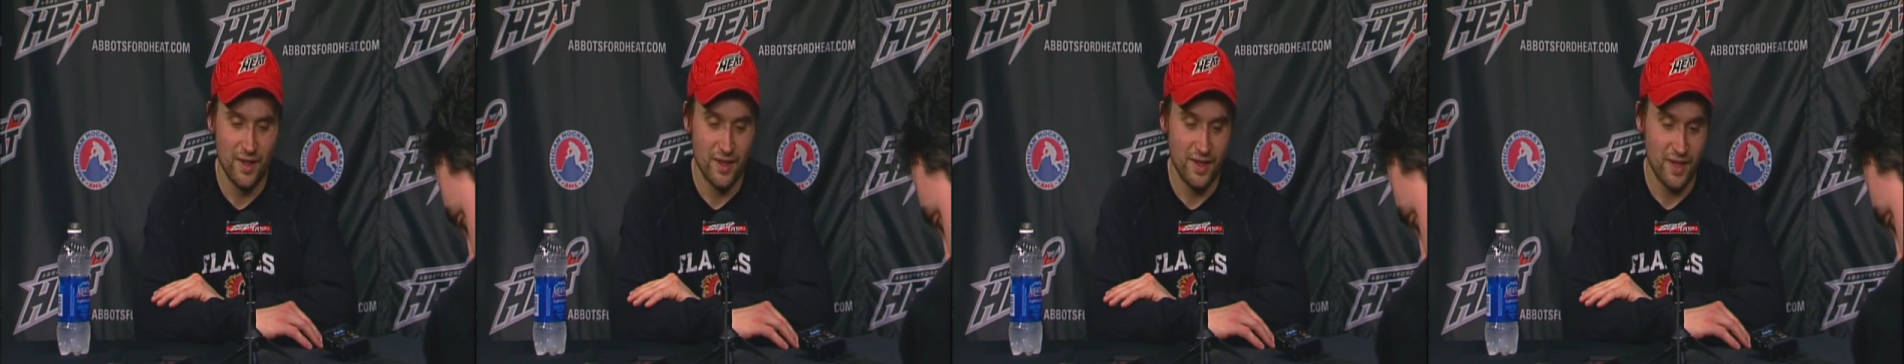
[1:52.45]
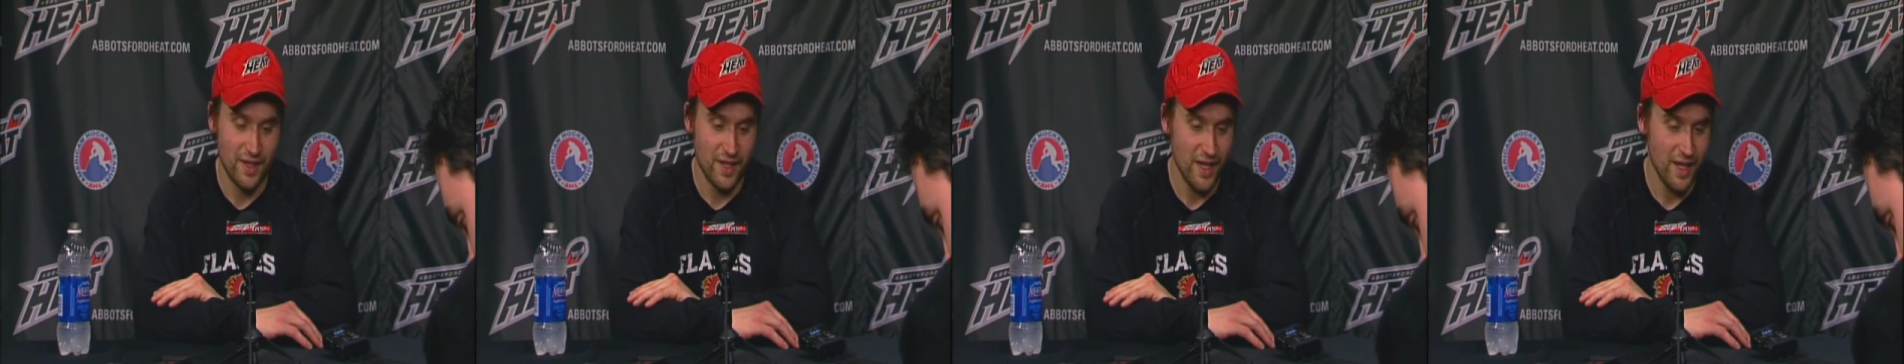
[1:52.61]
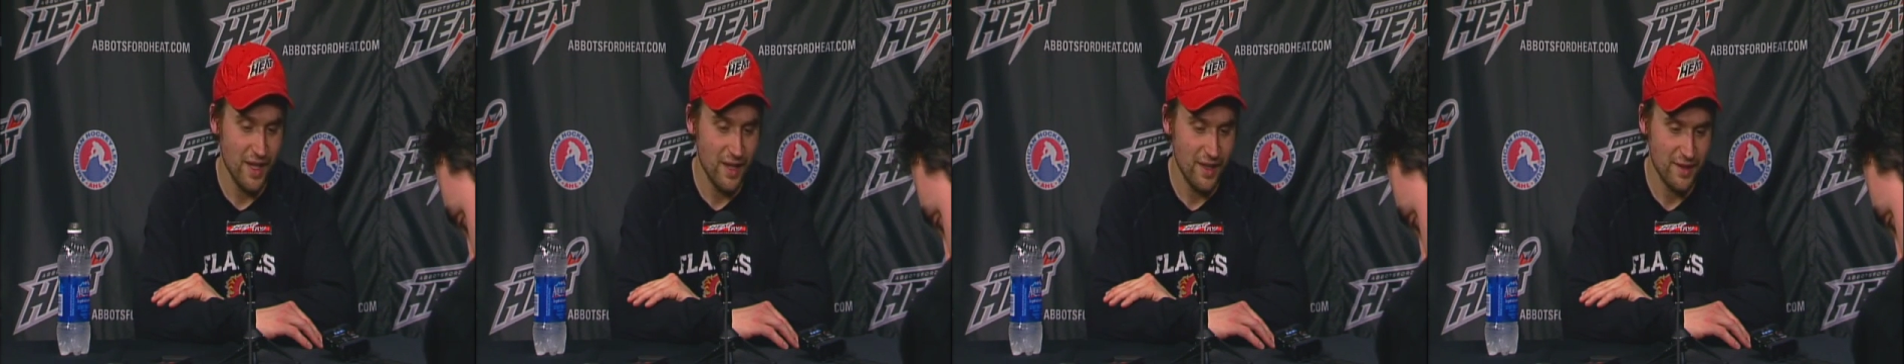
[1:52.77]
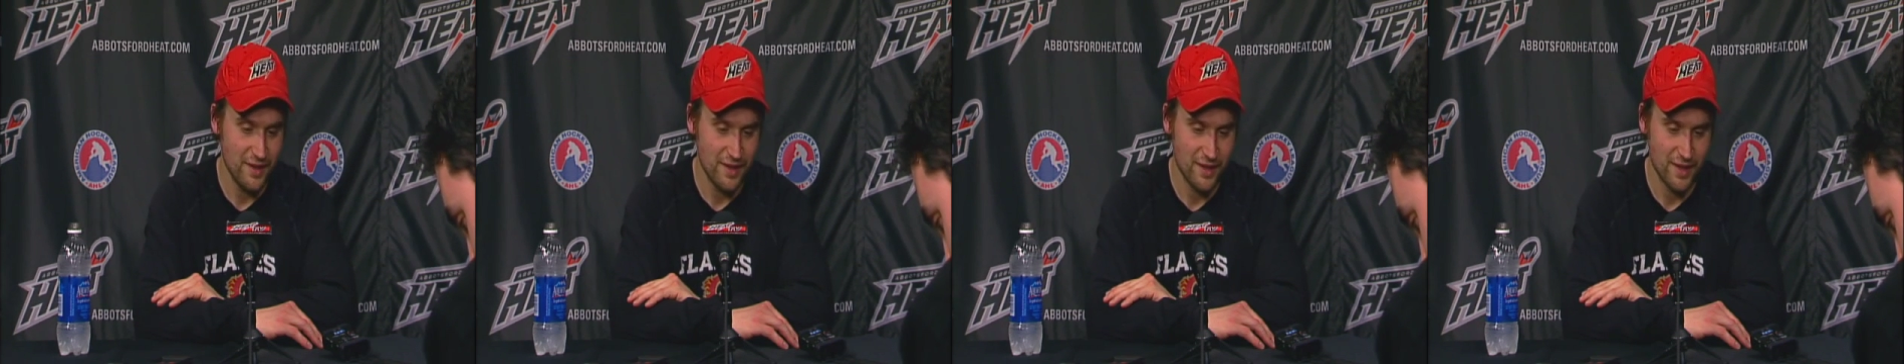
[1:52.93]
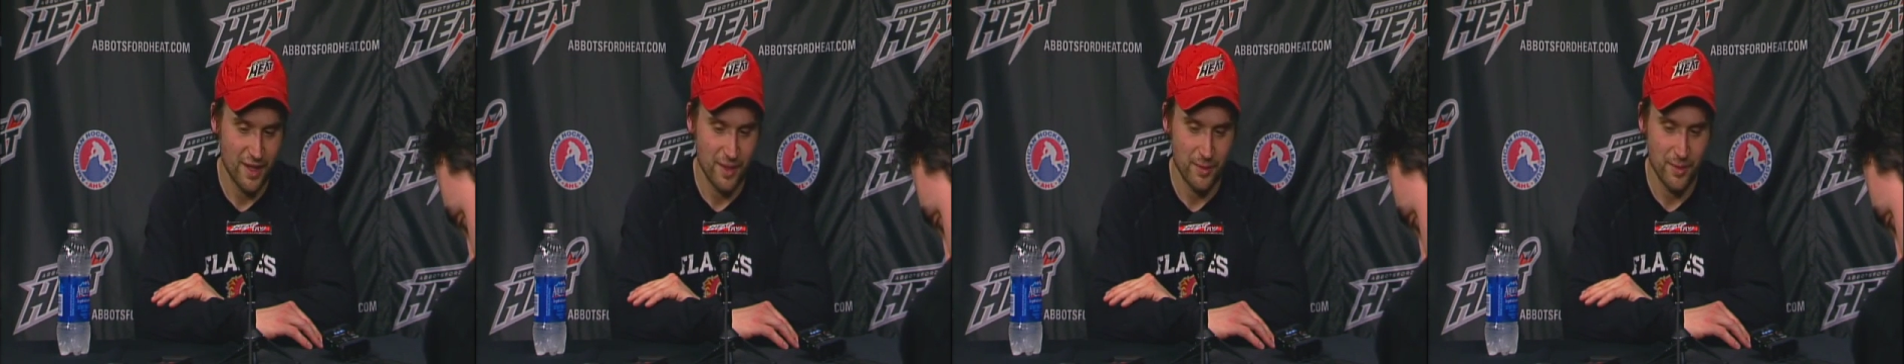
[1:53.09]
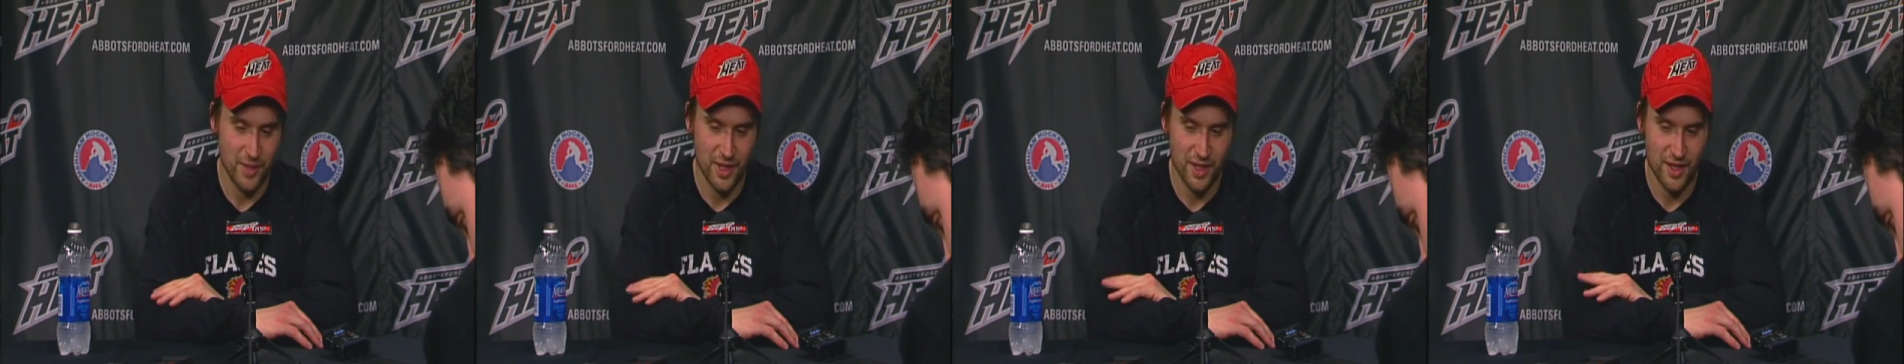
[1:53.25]
Yeah,
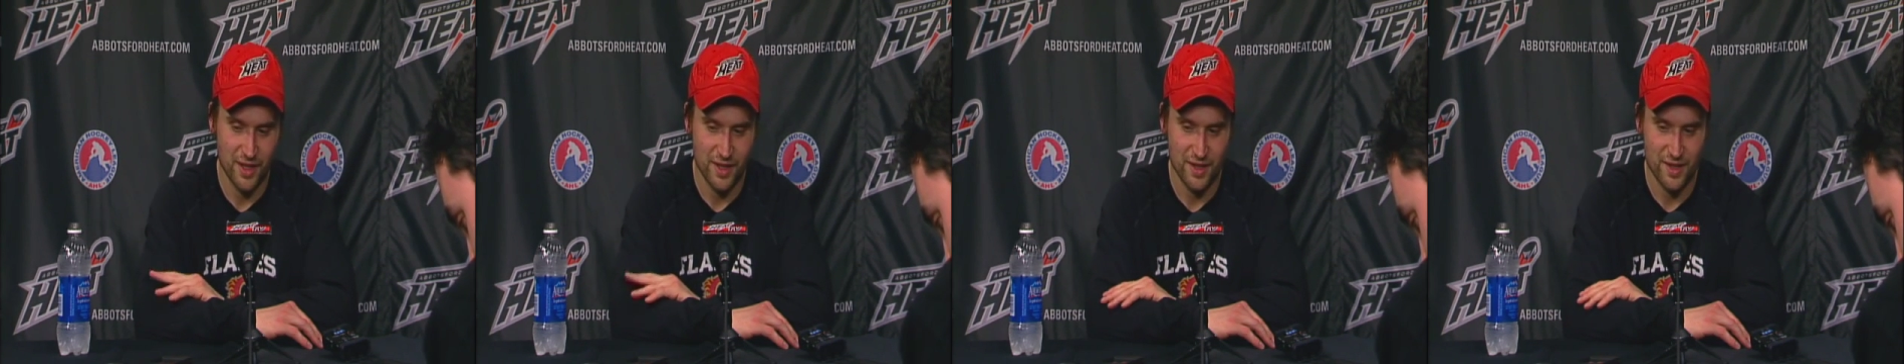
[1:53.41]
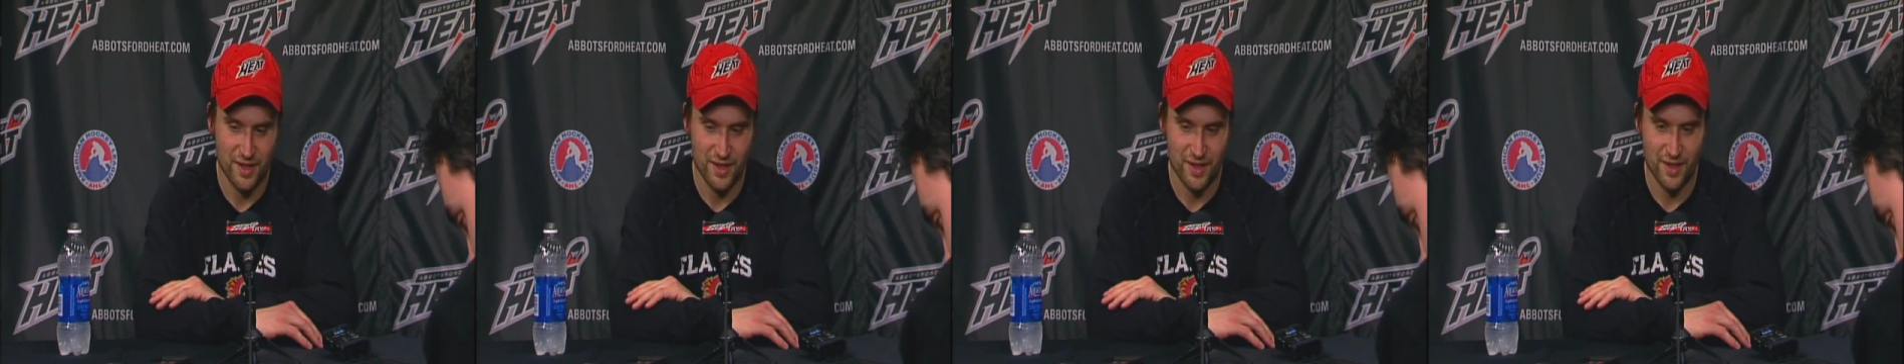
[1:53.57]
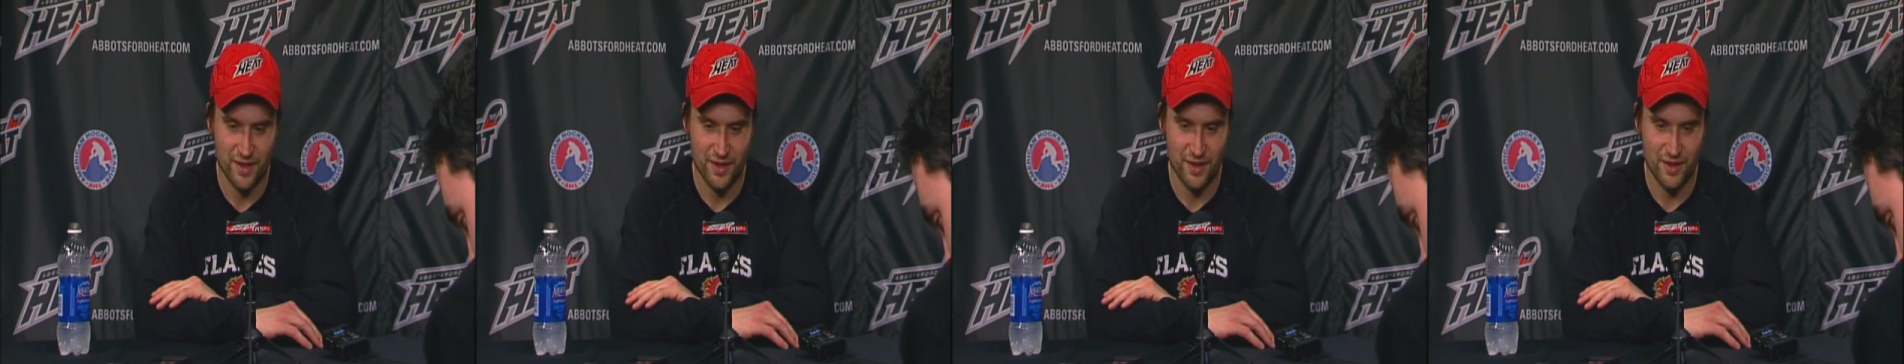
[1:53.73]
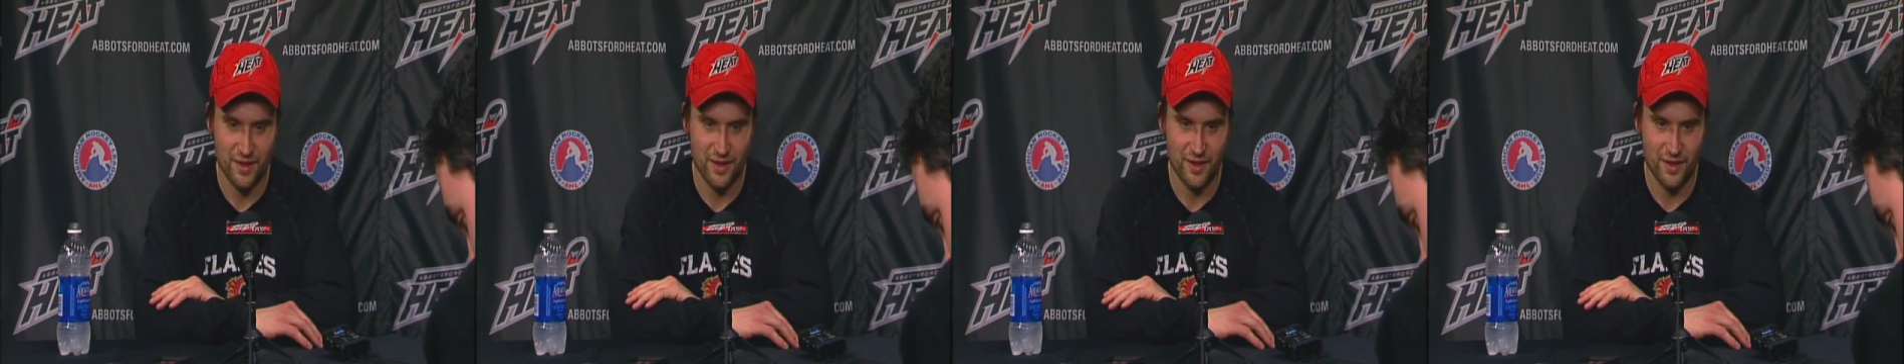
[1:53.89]
I mean, it's